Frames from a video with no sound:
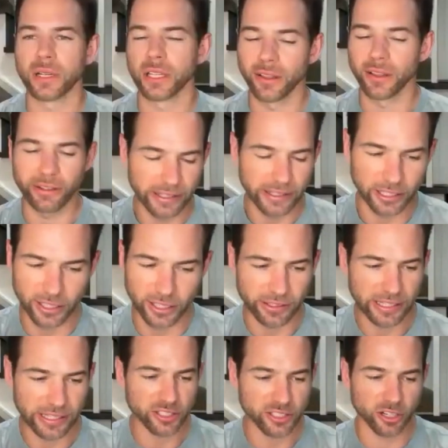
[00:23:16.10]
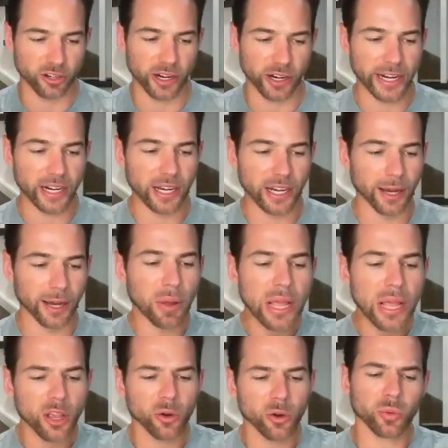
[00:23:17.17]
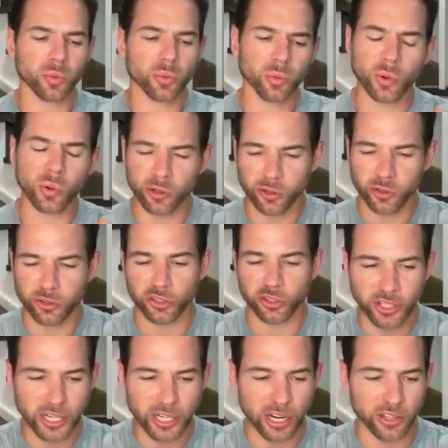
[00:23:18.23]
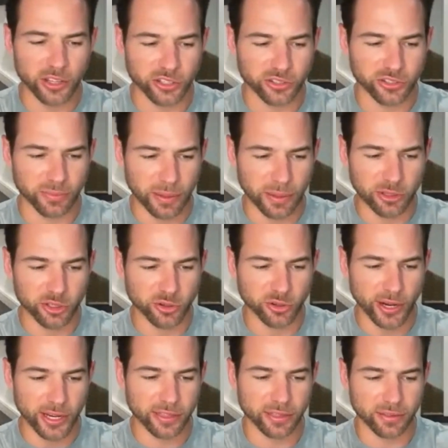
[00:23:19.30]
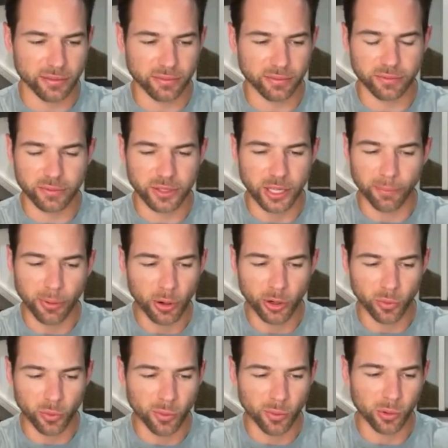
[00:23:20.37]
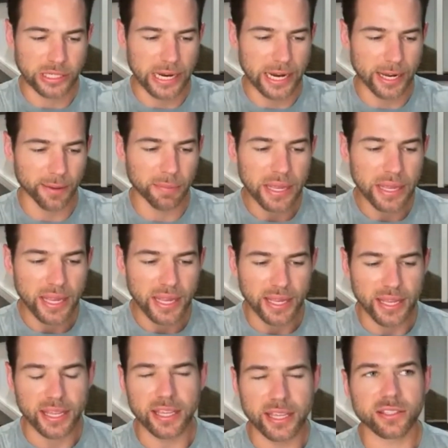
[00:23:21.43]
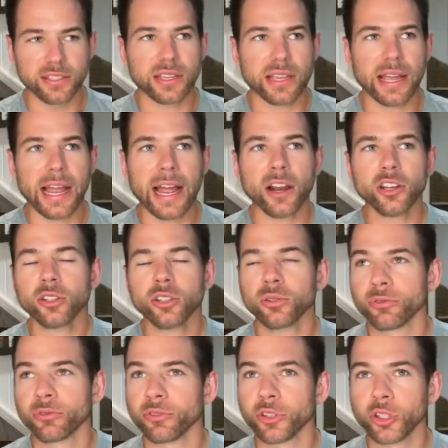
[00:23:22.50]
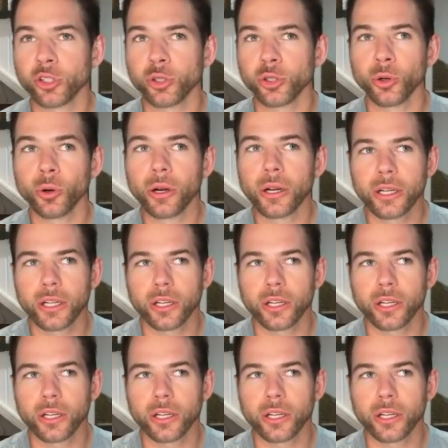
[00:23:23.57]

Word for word: I love it. I love it. That's all great. Um, to stick on this maybe strength component one more time is how do you view